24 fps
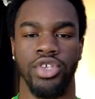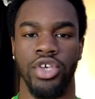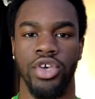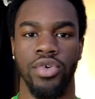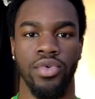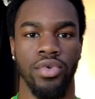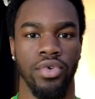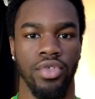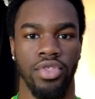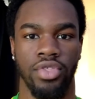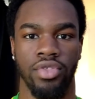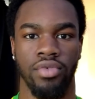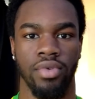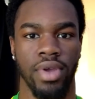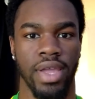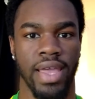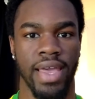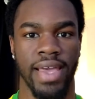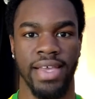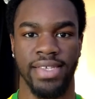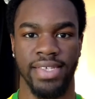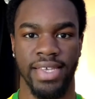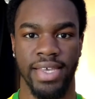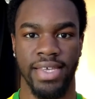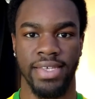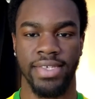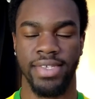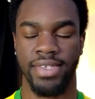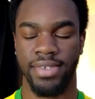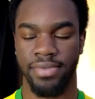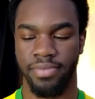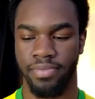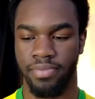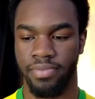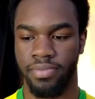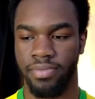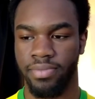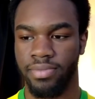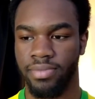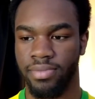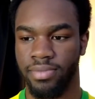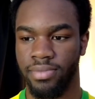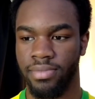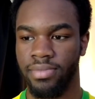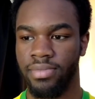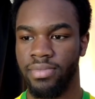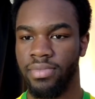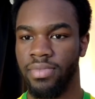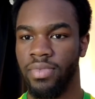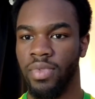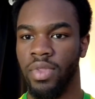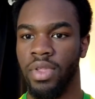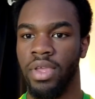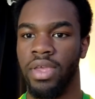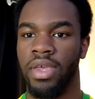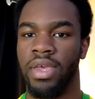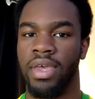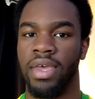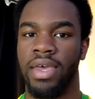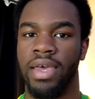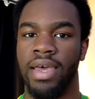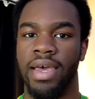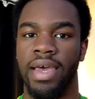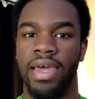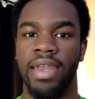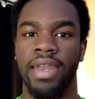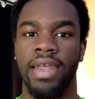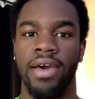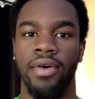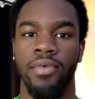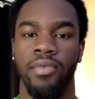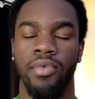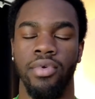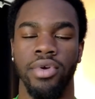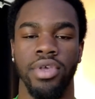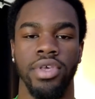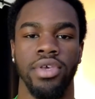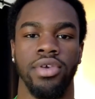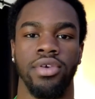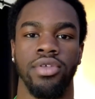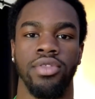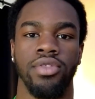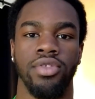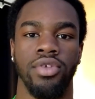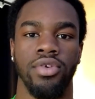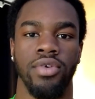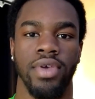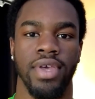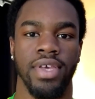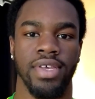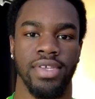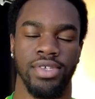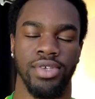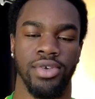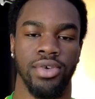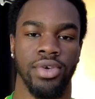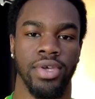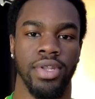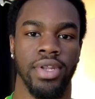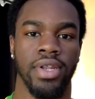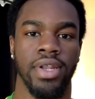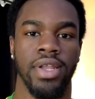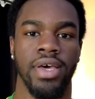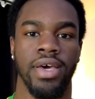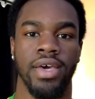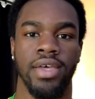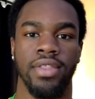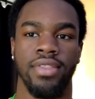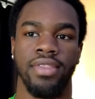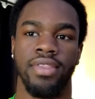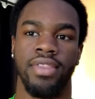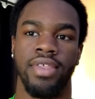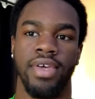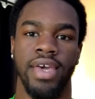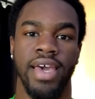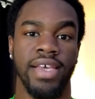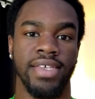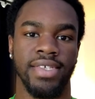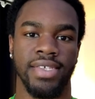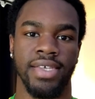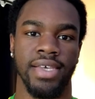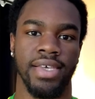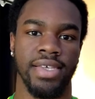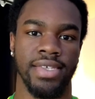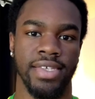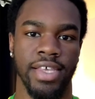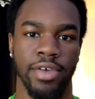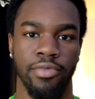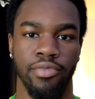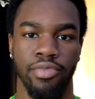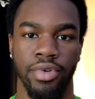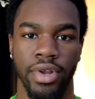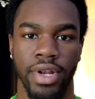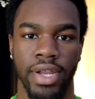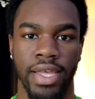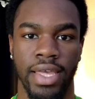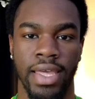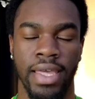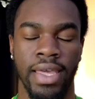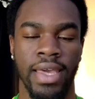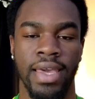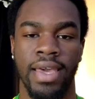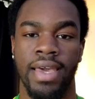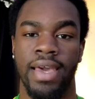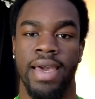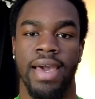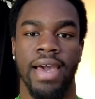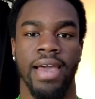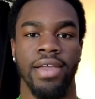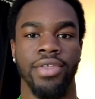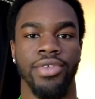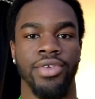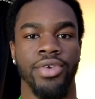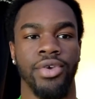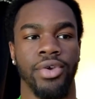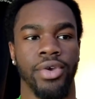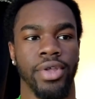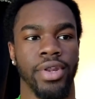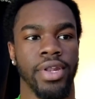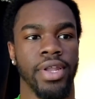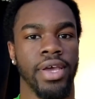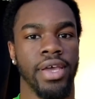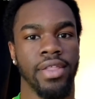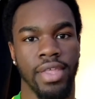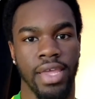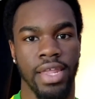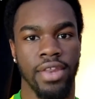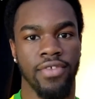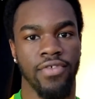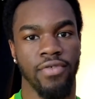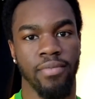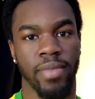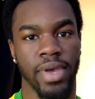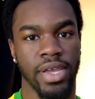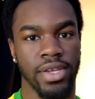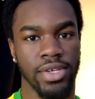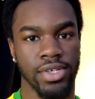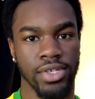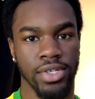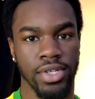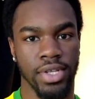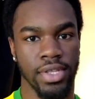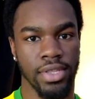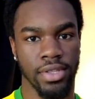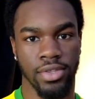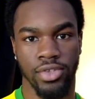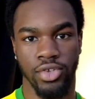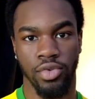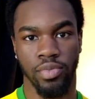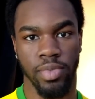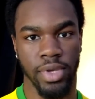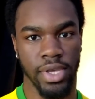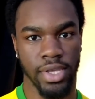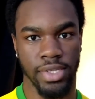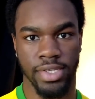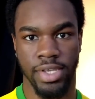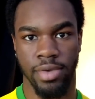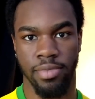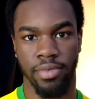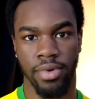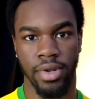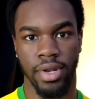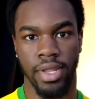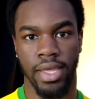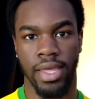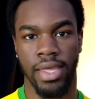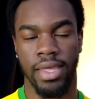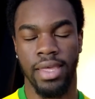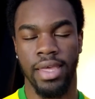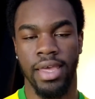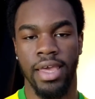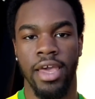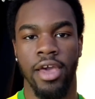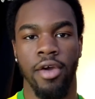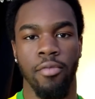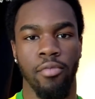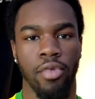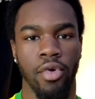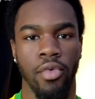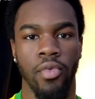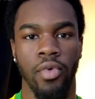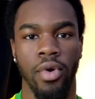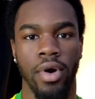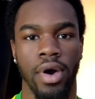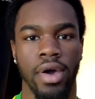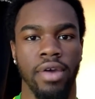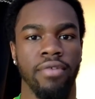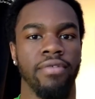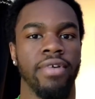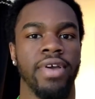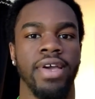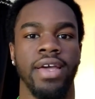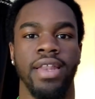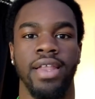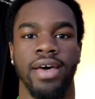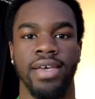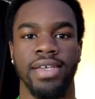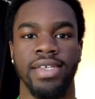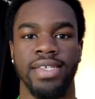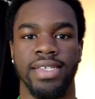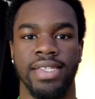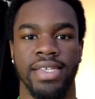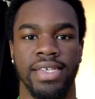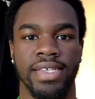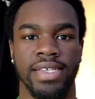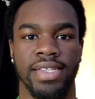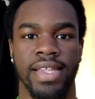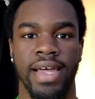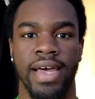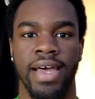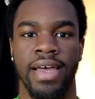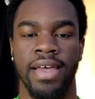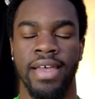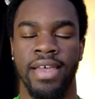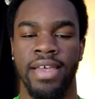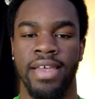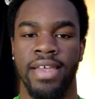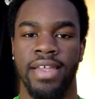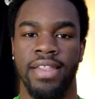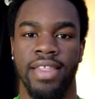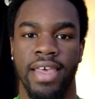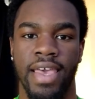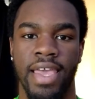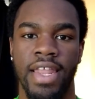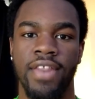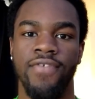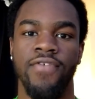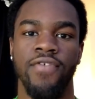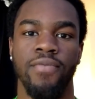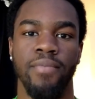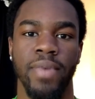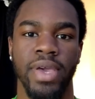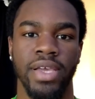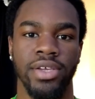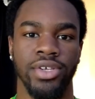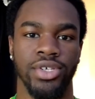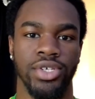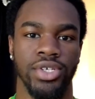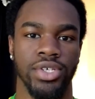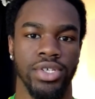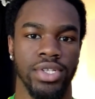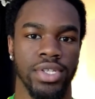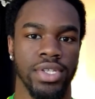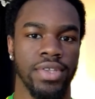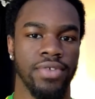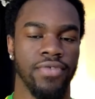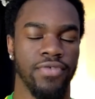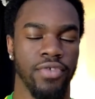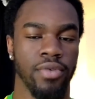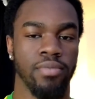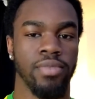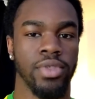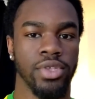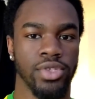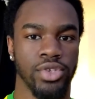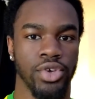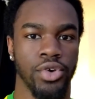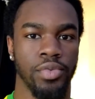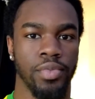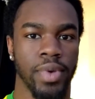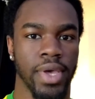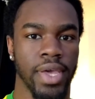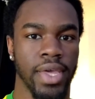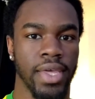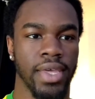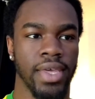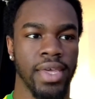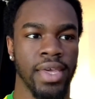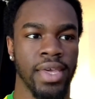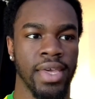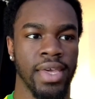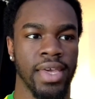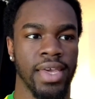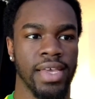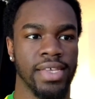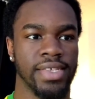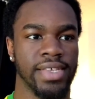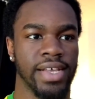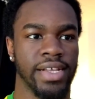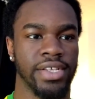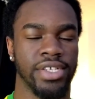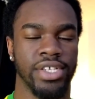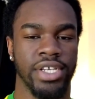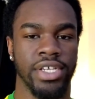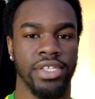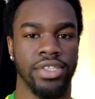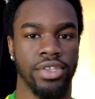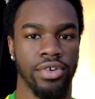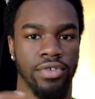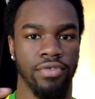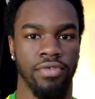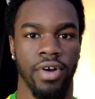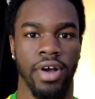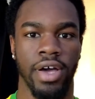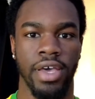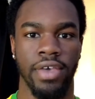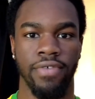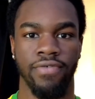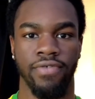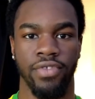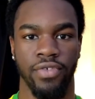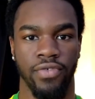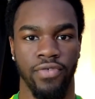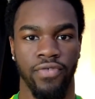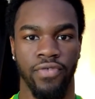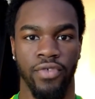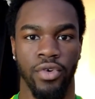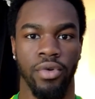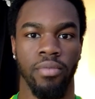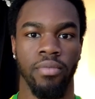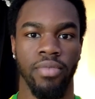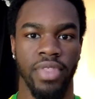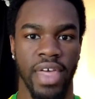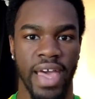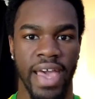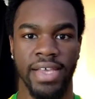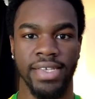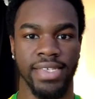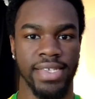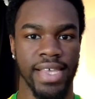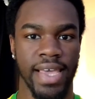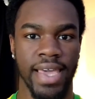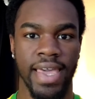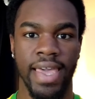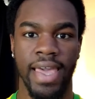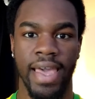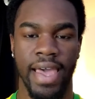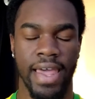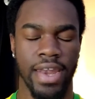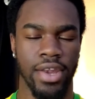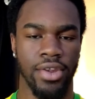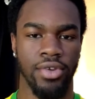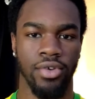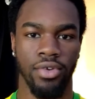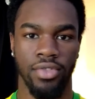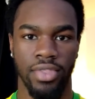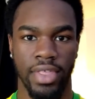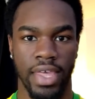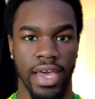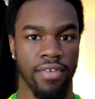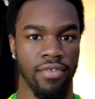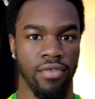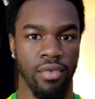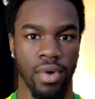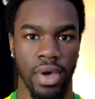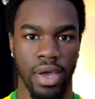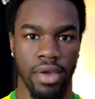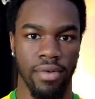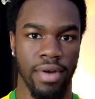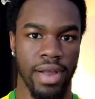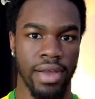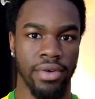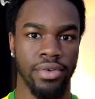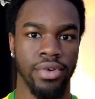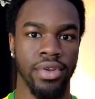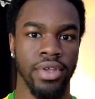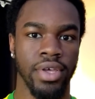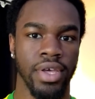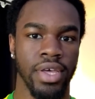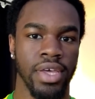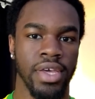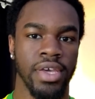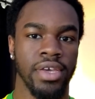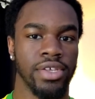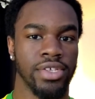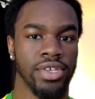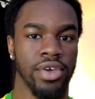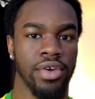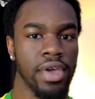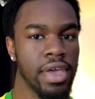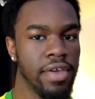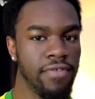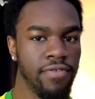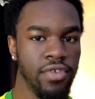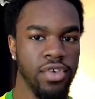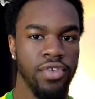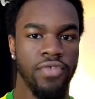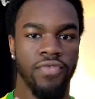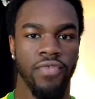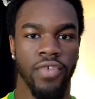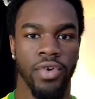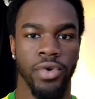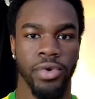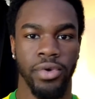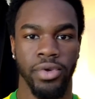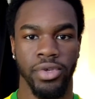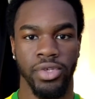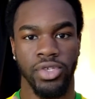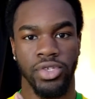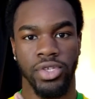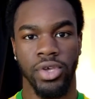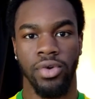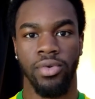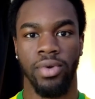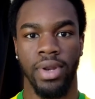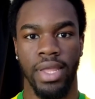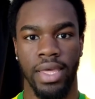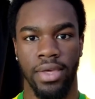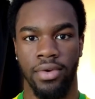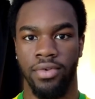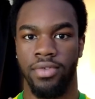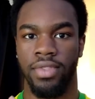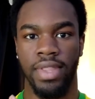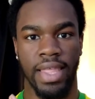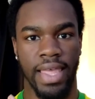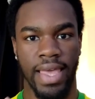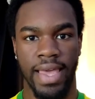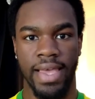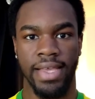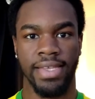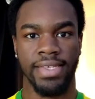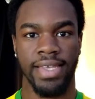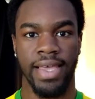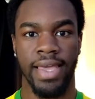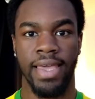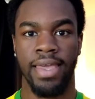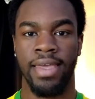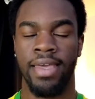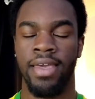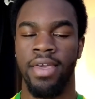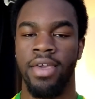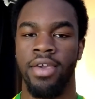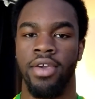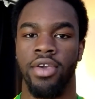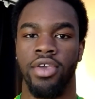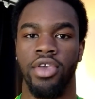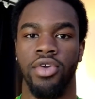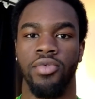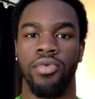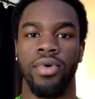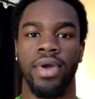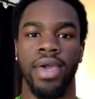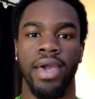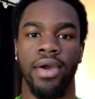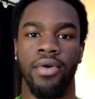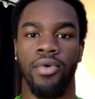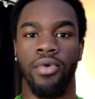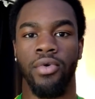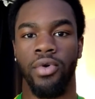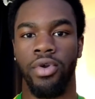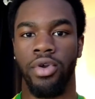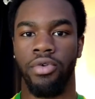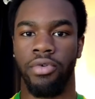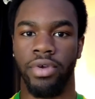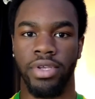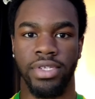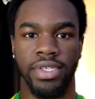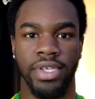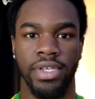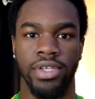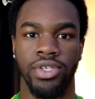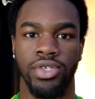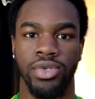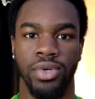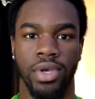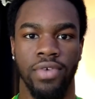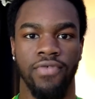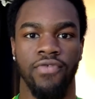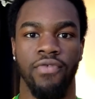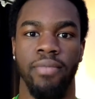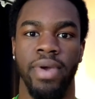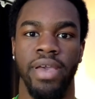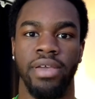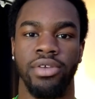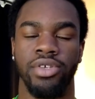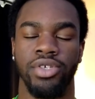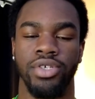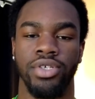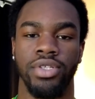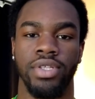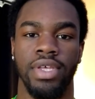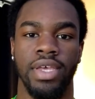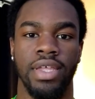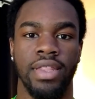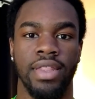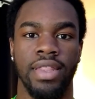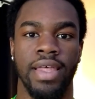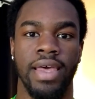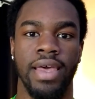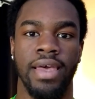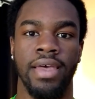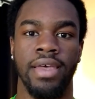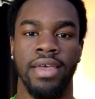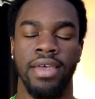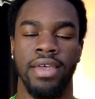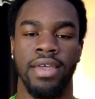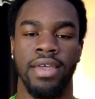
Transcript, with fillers: two or three essays. And now what you can do is you can learn the essay separately and you can learn the information in the topic separately. But what I realized is that the information from the topic is actually derived from the essay and not the other way around. So if you focus solely on the essay, you will get all your essential information in there